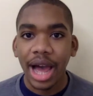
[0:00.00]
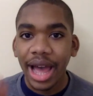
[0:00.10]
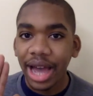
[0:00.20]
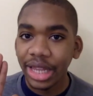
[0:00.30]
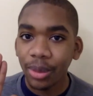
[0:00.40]
I
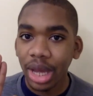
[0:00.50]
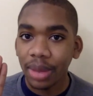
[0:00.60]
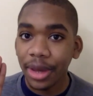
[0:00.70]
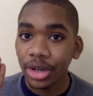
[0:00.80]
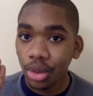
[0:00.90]
highly
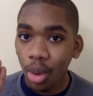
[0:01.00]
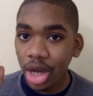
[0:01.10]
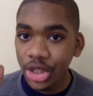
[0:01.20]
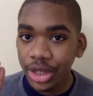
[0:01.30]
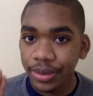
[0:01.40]
recommend you
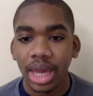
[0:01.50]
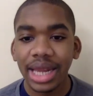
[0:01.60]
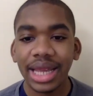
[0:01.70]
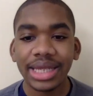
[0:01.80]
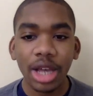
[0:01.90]
watch it.
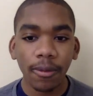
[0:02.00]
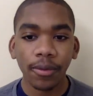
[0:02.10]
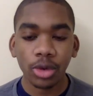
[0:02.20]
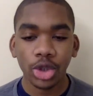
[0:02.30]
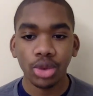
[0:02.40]
It is
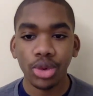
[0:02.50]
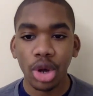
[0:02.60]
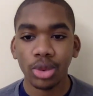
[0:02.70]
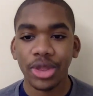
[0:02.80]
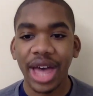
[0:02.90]
helpful to
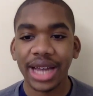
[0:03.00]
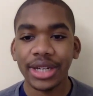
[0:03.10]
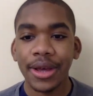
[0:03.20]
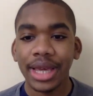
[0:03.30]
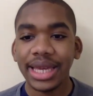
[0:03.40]
note that
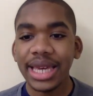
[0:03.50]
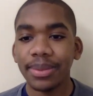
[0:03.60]
he